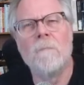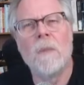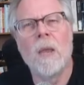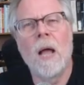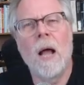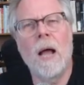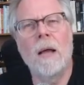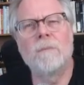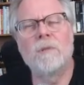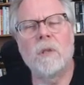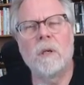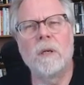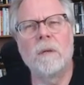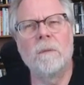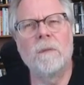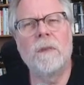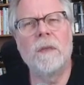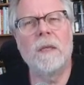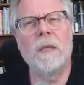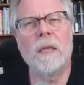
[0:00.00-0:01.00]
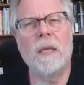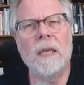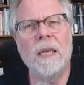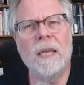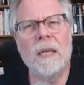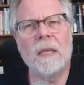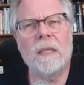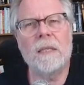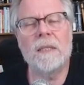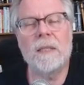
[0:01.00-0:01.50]
I'm sorry. The
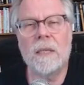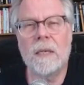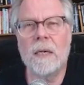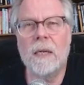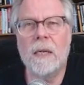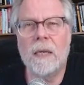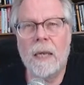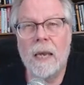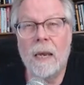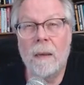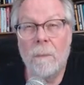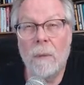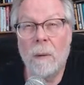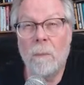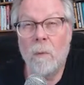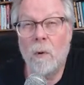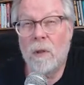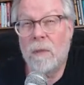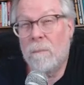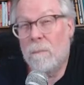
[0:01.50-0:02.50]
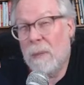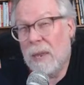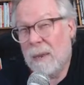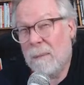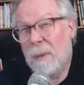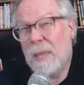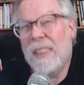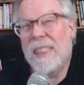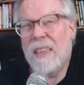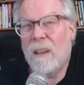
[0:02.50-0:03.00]
inks that he came up with,
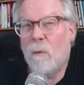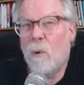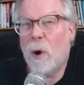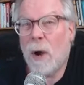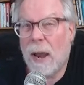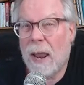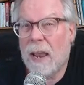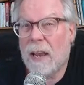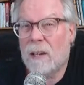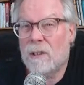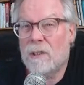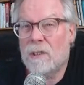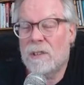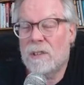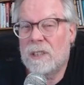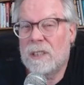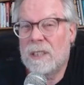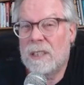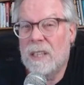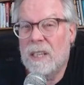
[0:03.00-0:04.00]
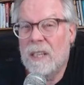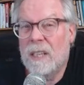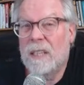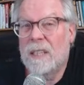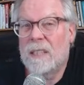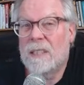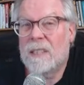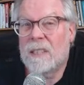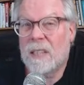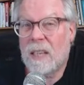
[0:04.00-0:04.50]
maybe they were actually
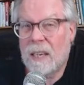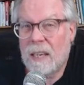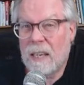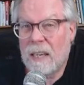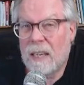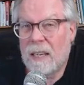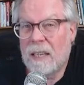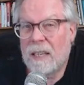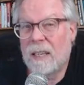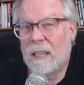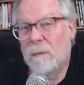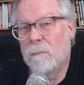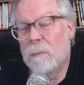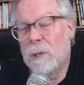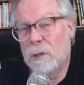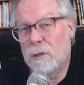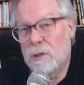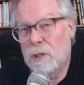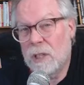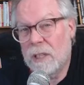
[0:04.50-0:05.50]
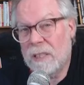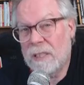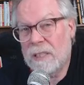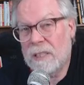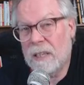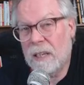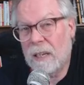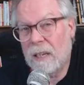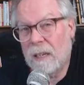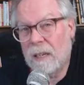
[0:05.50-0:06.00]
cyan and
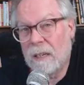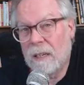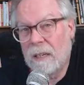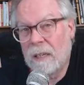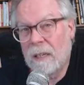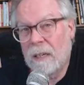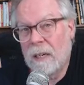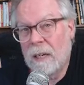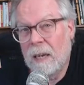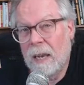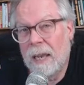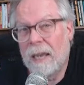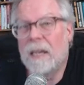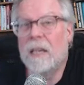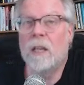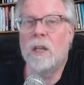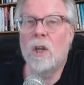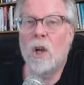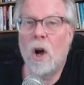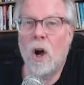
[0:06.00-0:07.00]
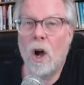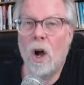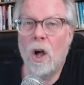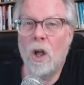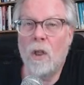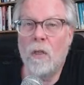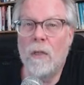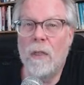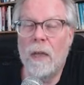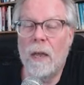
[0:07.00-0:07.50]
magenta, and he
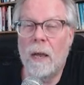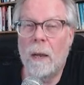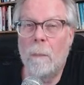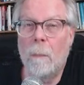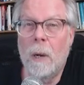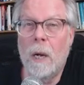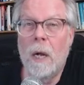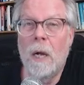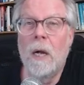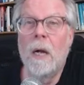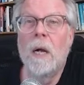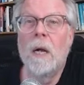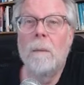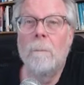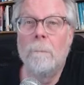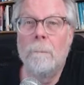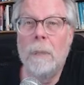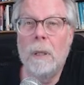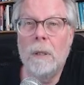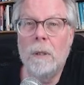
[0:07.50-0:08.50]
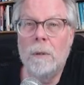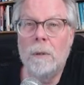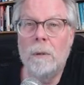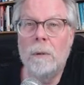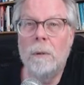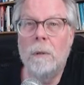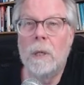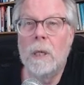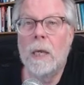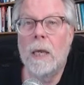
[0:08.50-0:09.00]
called them
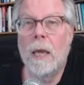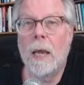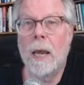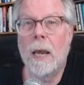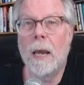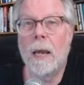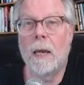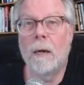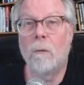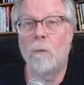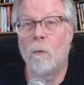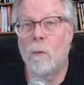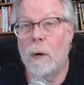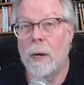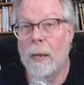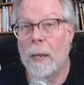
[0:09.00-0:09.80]
blue and red.